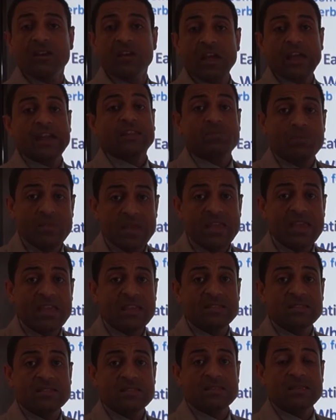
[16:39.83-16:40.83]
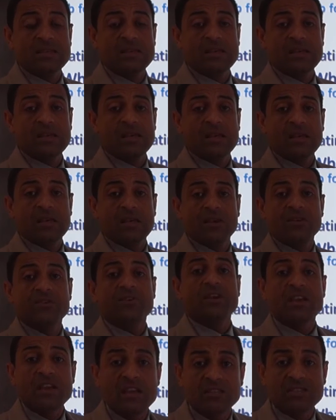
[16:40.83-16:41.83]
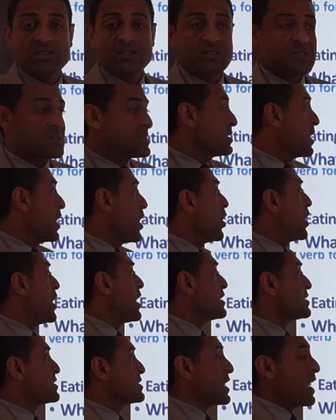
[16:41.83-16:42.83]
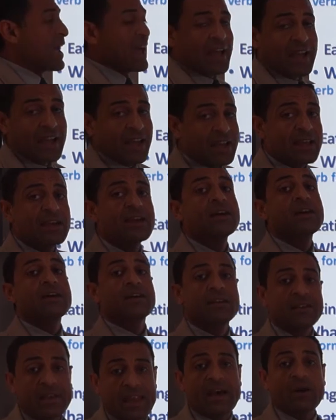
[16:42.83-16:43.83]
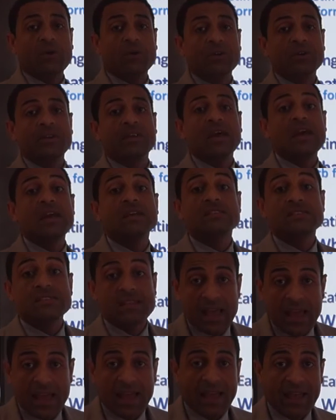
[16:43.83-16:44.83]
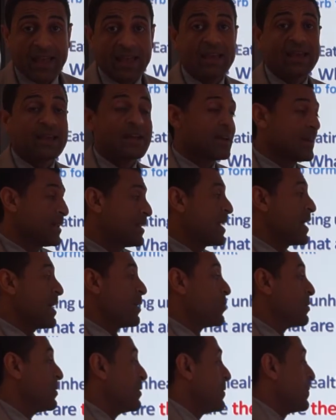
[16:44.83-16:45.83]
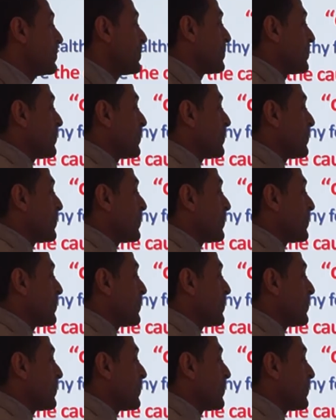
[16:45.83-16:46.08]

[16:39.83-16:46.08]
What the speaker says: it means reason. So it's a noun. It's a noun.